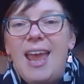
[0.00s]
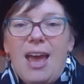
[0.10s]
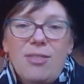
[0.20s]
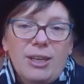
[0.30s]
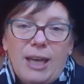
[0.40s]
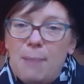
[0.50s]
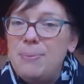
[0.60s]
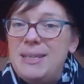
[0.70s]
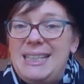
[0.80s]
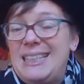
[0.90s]
and the
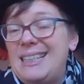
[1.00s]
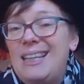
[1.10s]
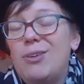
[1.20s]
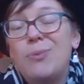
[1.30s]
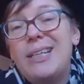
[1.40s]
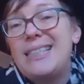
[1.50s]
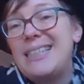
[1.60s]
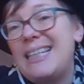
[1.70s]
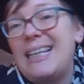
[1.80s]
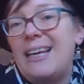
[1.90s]
company didn't even want to
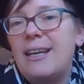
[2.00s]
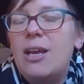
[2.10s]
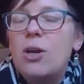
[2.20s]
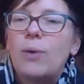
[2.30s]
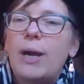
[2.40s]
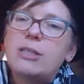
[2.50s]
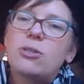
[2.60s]
see it, right?